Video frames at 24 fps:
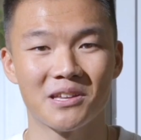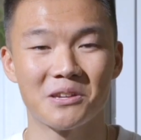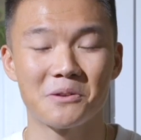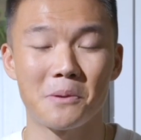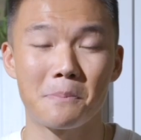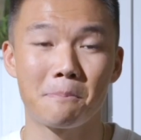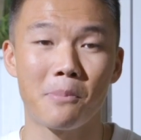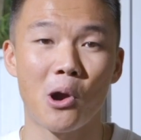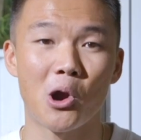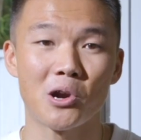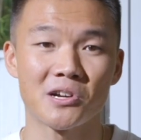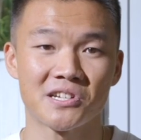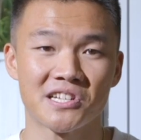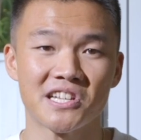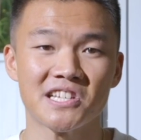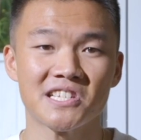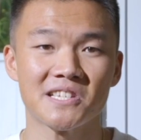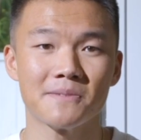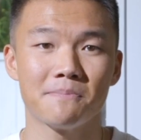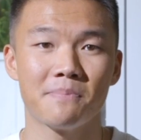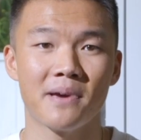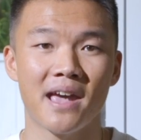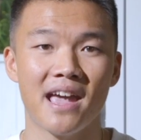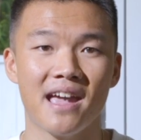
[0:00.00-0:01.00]
can
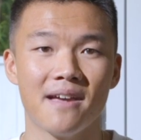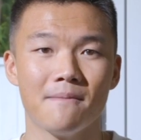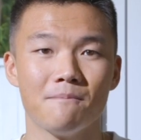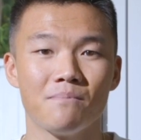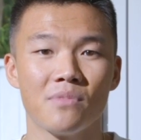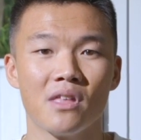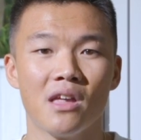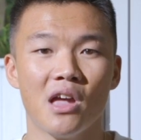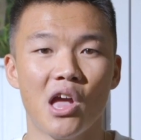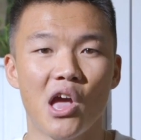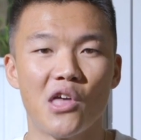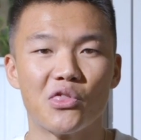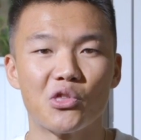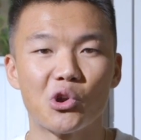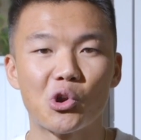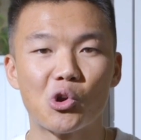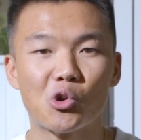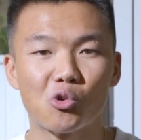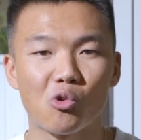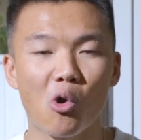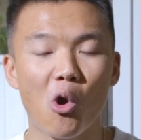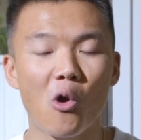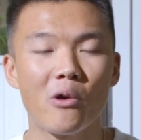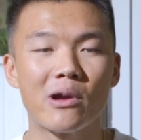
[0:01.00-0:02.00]
participate in the
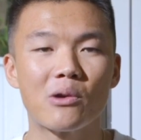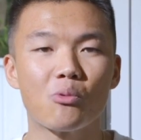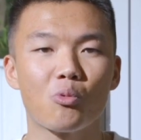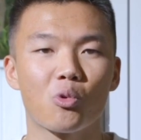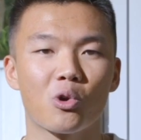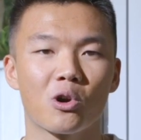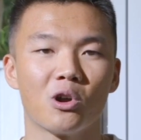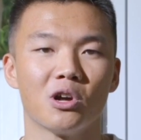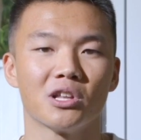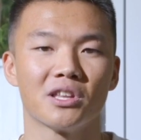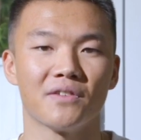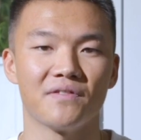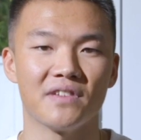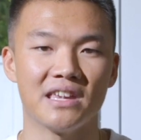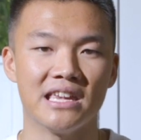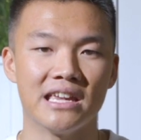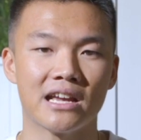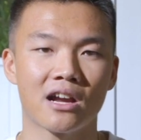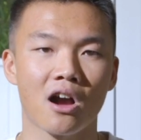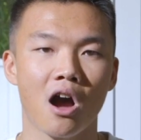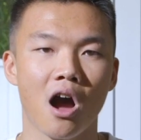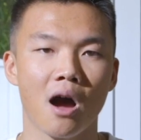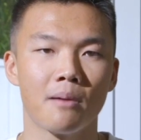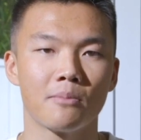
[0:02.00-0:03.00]
growing world of
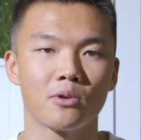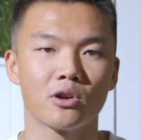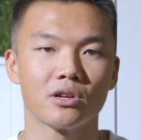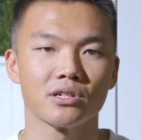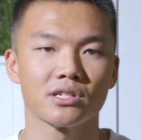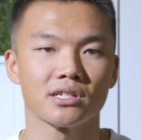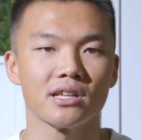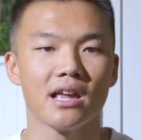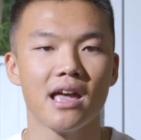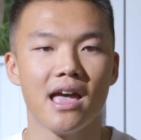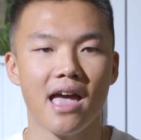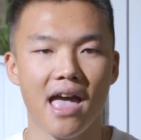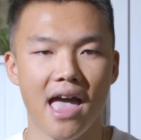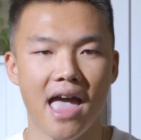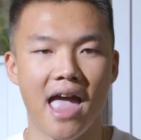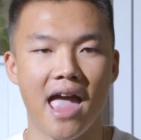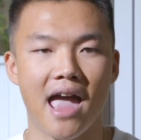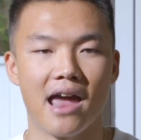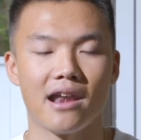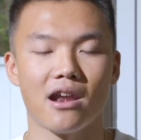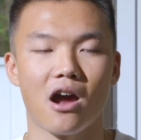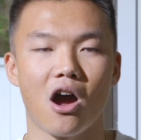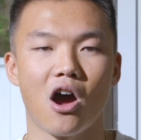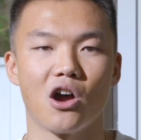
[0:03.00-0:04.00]
e-commerce
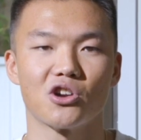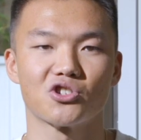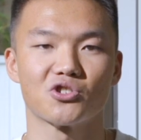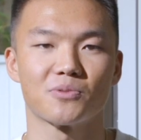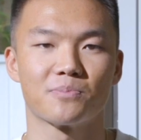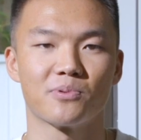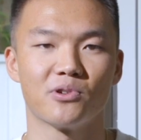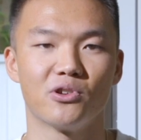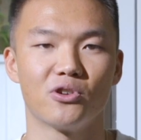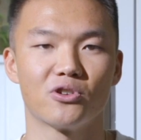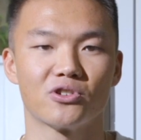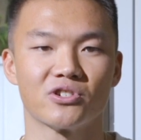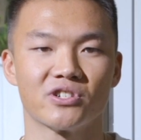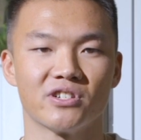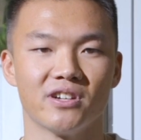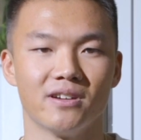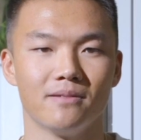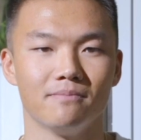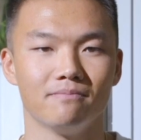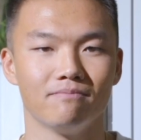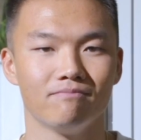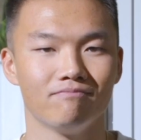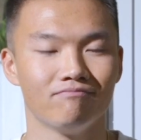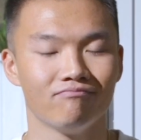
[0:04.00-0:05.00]
and
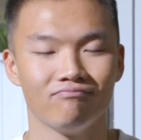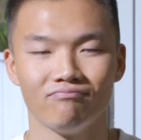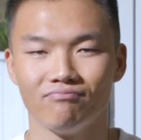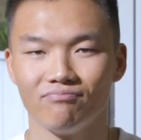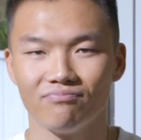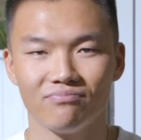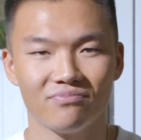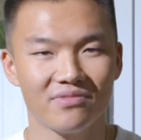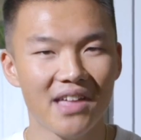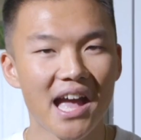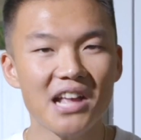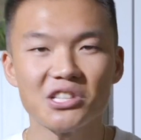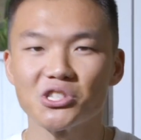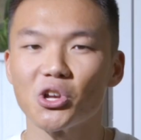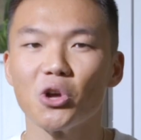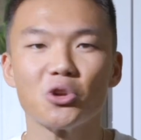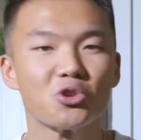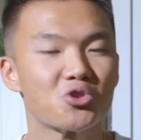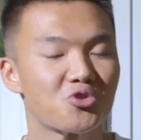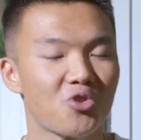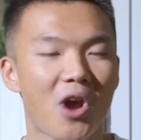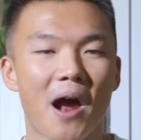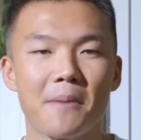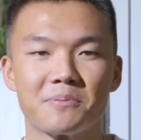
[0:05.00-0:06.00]
entrepreneurship. That's
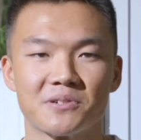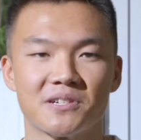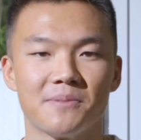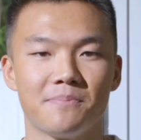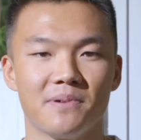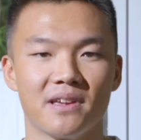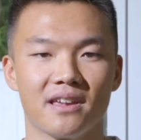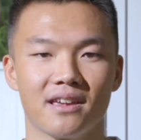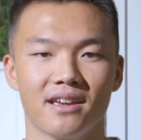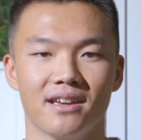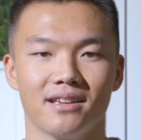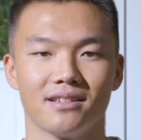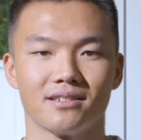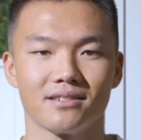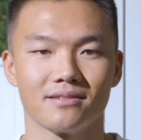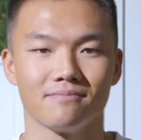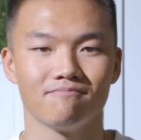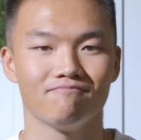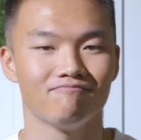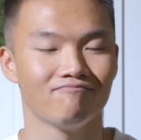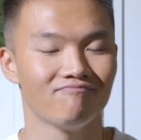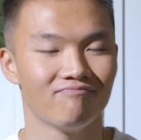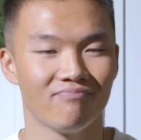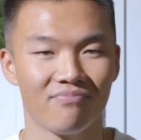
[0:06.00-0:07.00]
all dropshipping is.
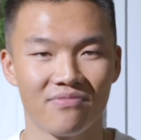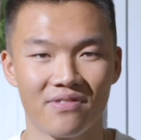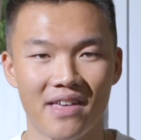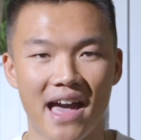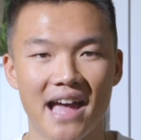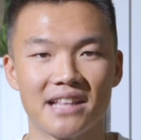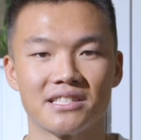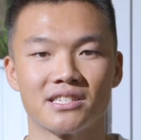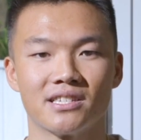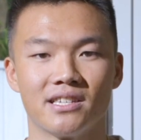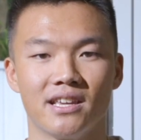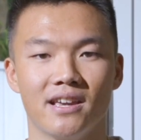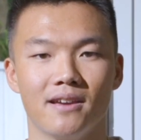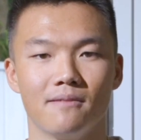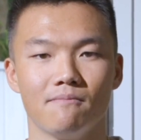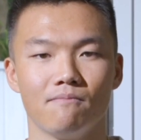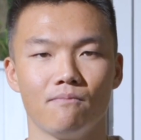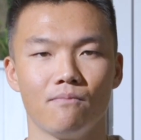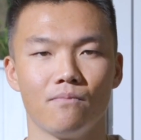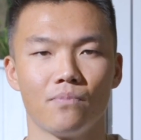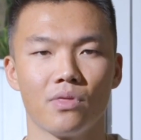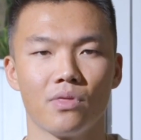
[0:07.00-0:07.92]
That's it.